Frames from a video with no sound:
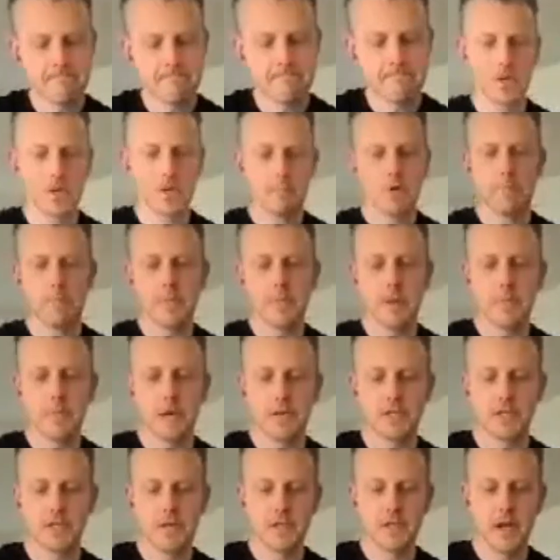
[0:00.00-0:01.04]
just going to pop that
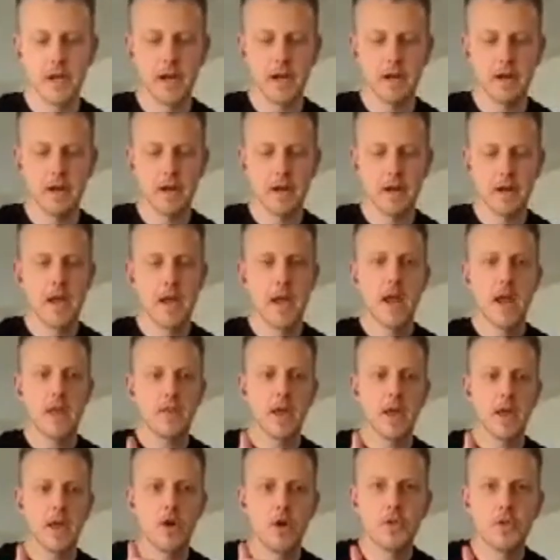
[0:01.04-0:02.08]
back together now,
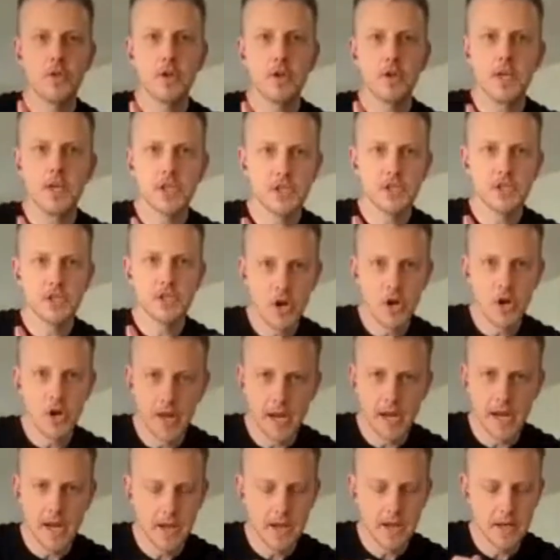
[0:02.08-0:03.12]
that on the inside
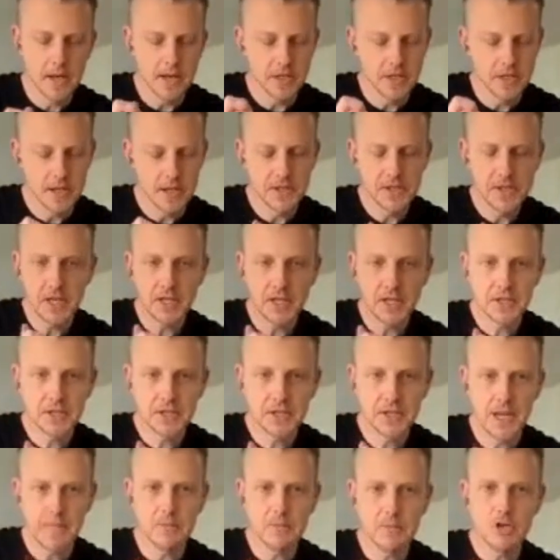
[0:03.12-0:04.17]
there, it is the exact
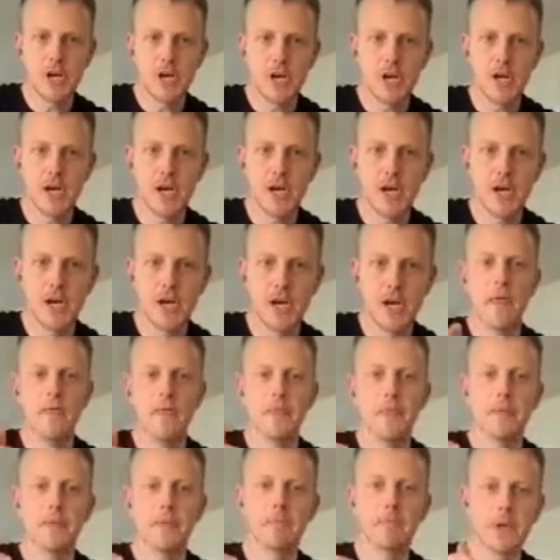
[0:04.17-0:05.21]
same shape
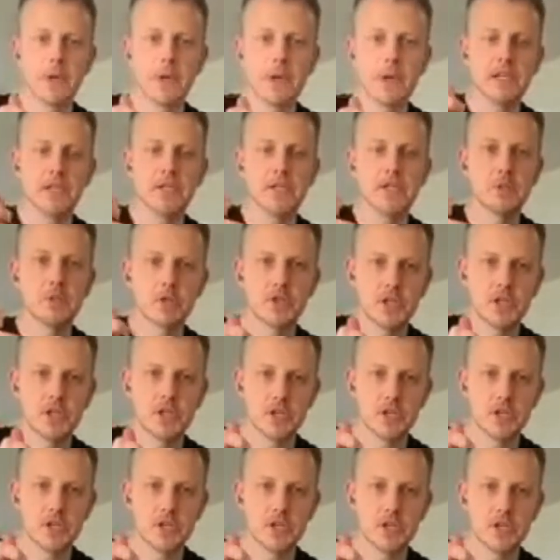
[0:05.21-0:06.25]
that the bees
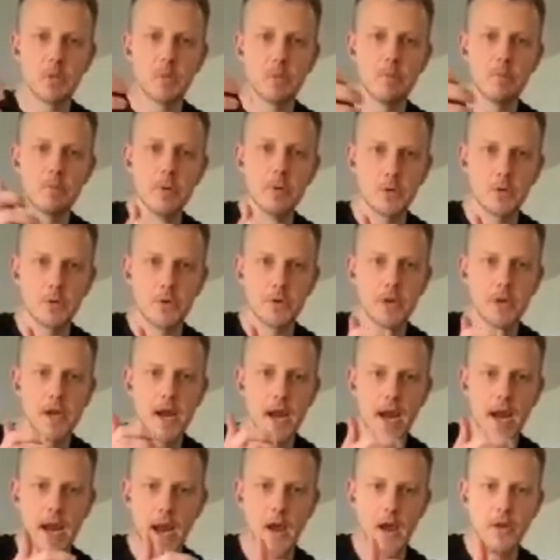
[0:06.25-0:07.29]
themselves would build
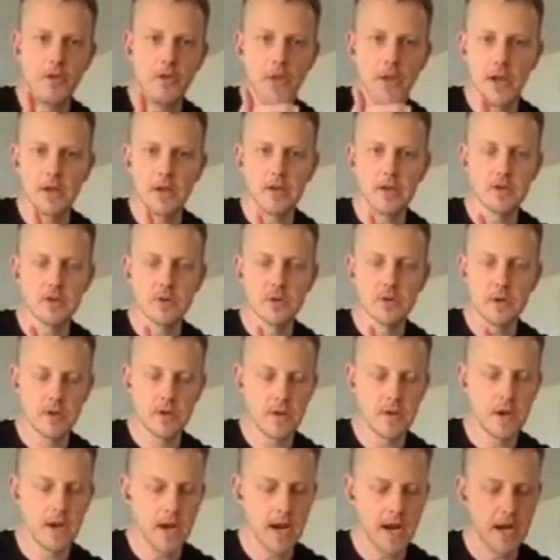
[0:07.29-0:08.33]
out that
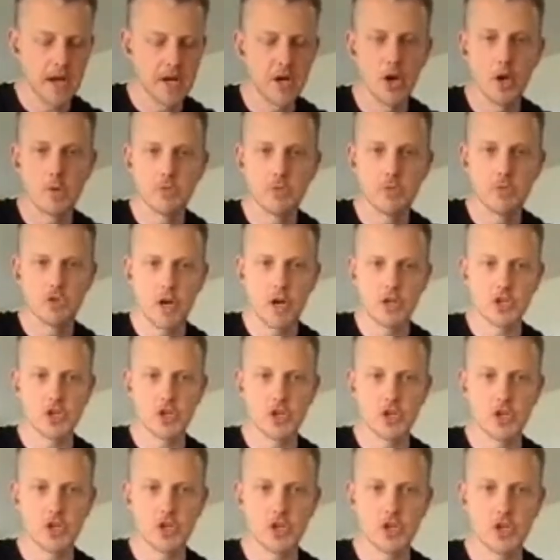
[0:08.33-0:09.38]
honeycomb
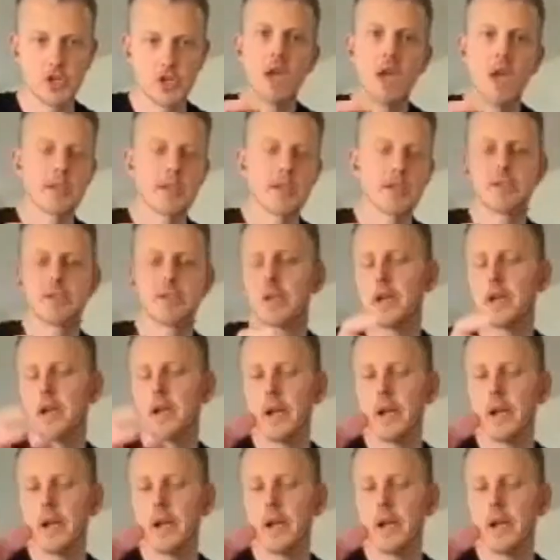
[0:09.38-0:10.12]
structure. It's